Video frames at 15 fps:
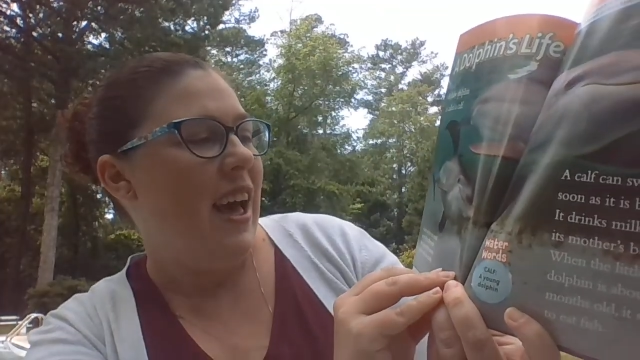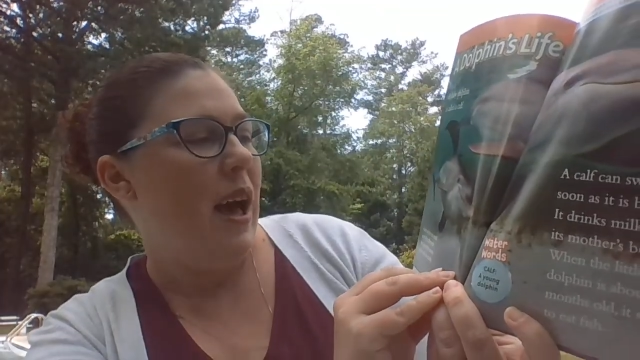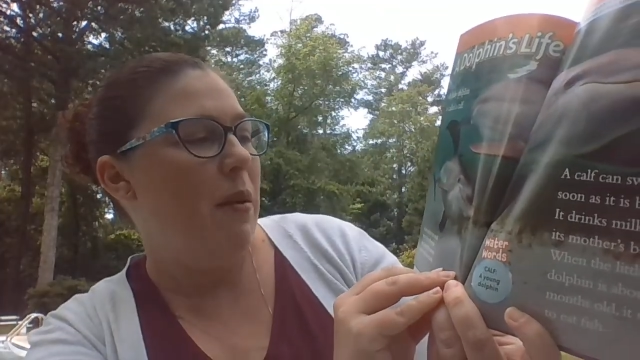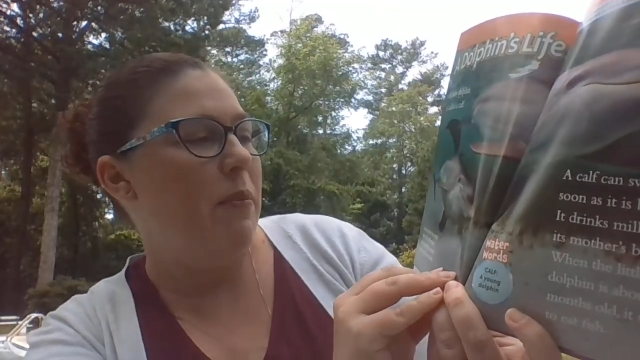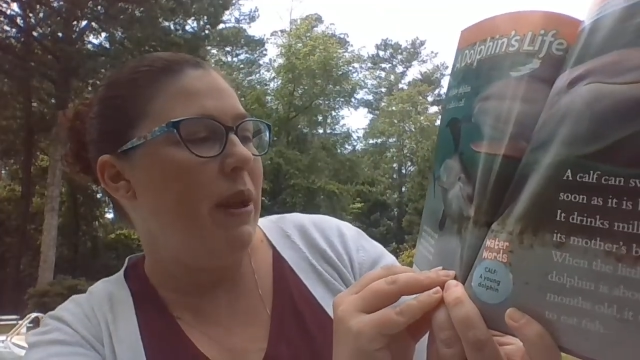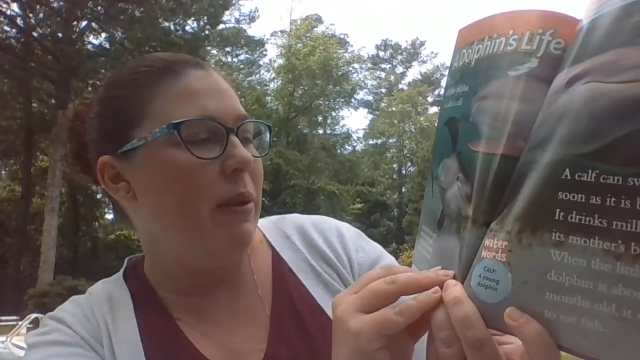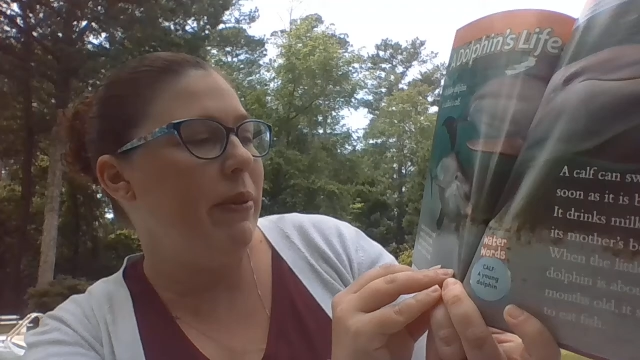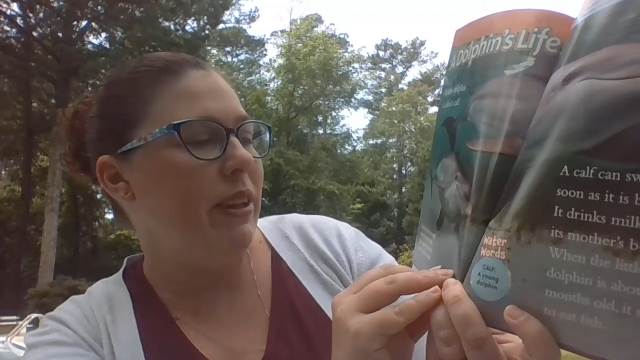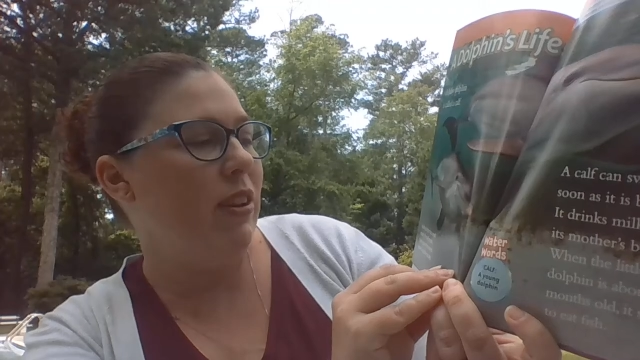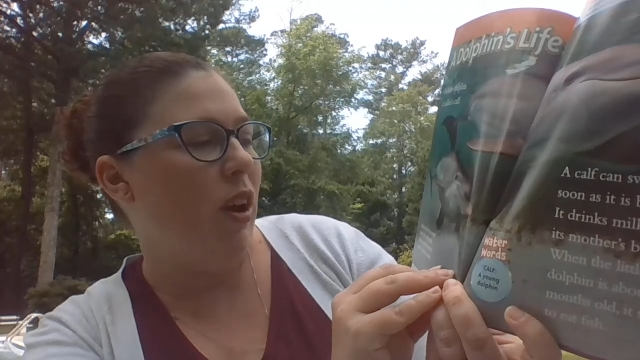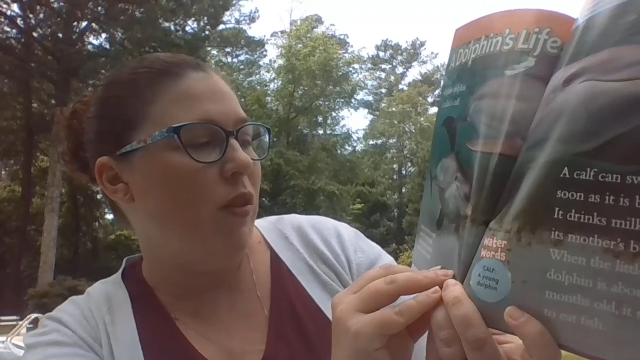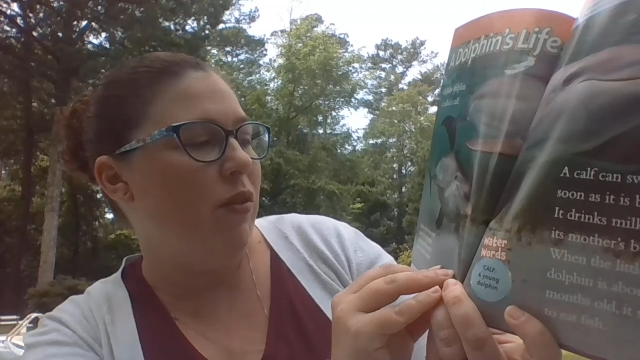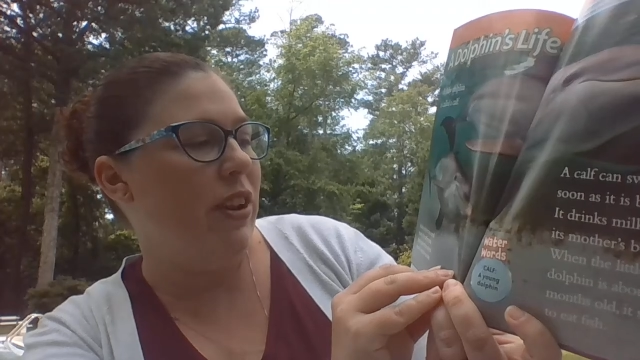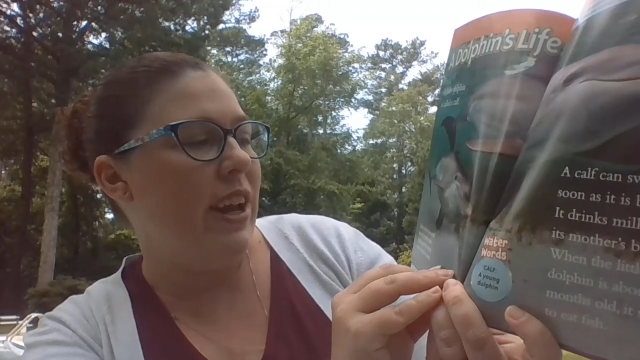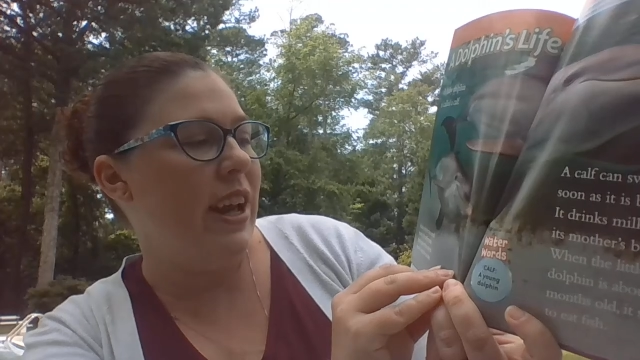A baby
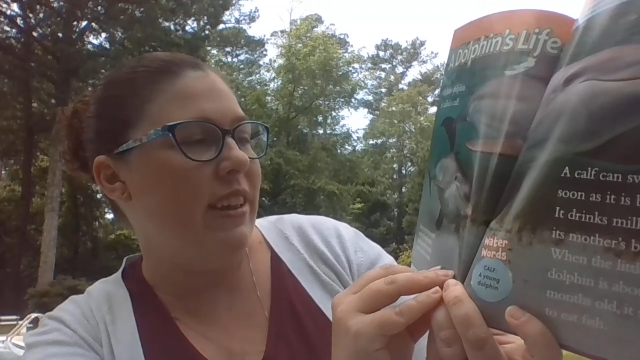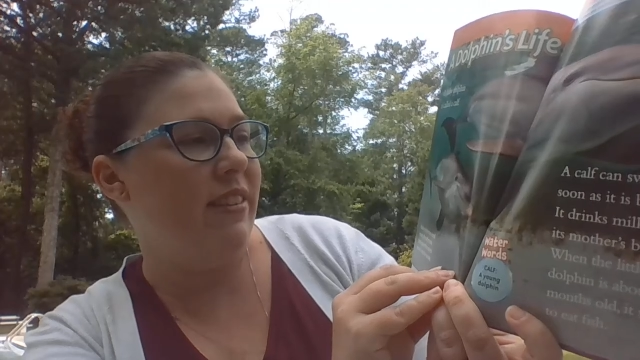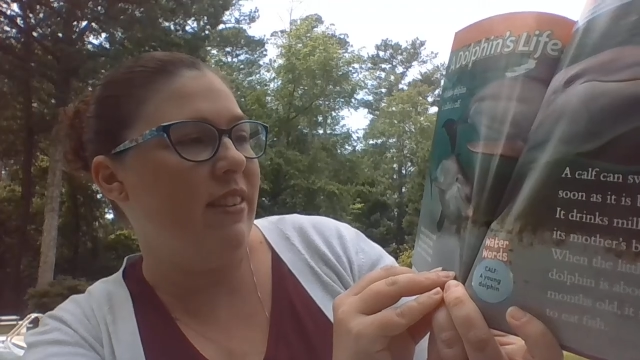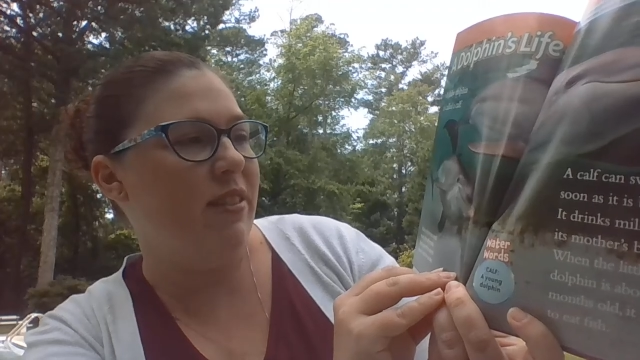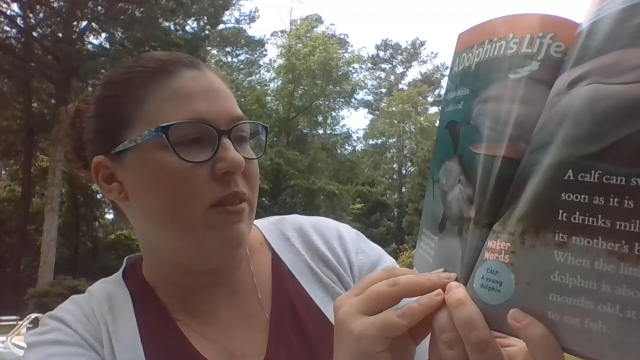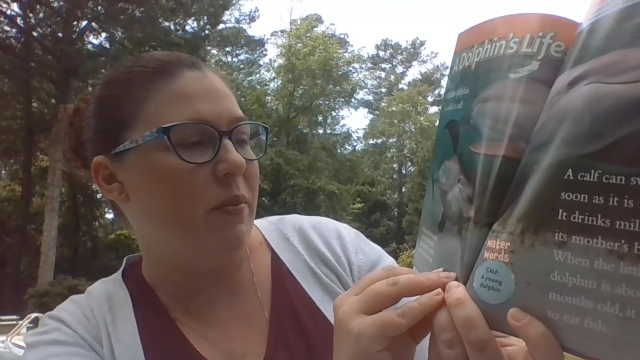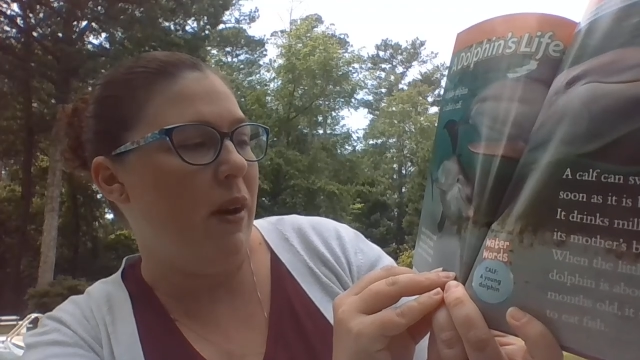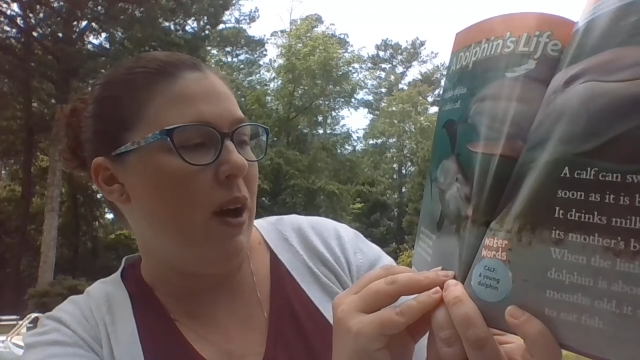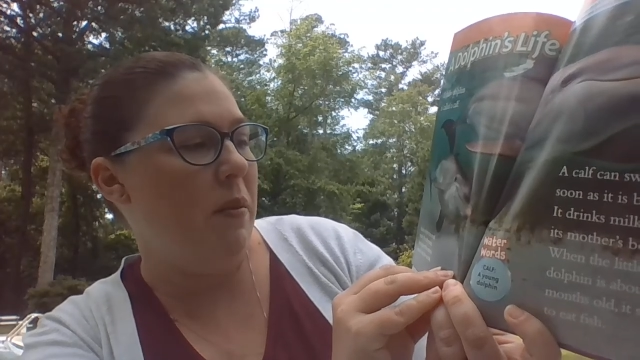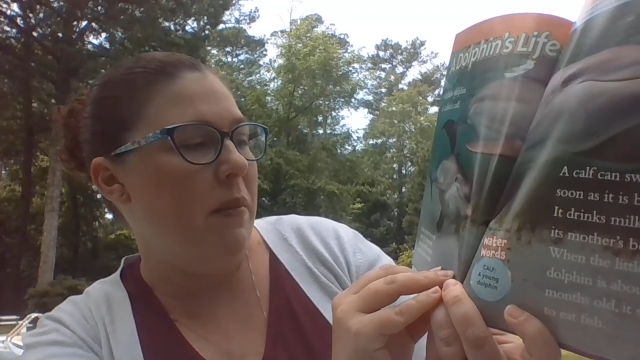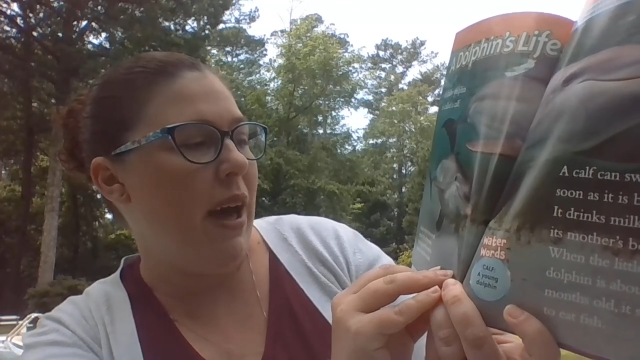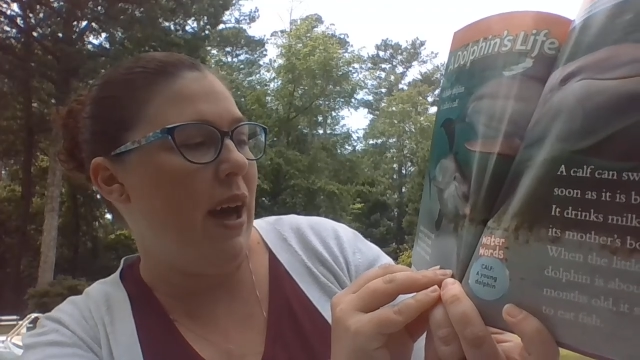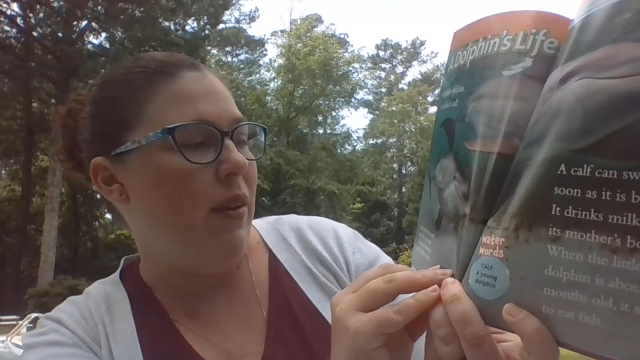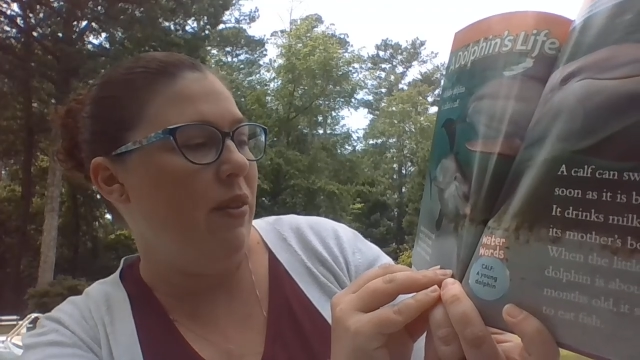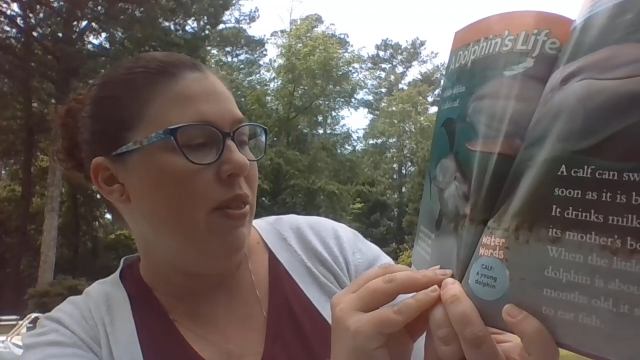dolphin has a small
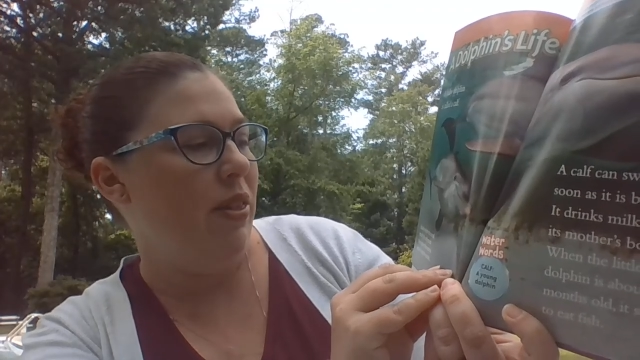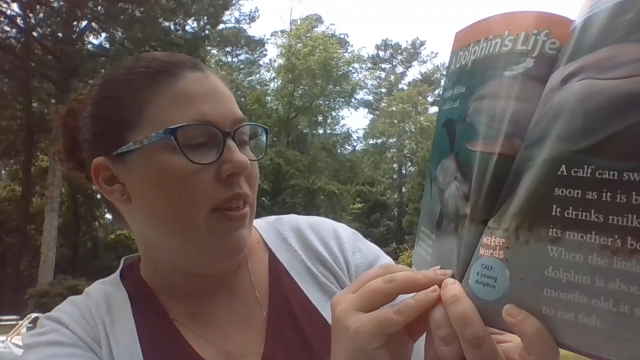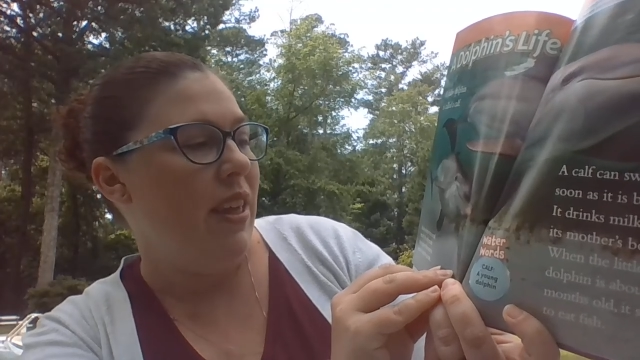mouth,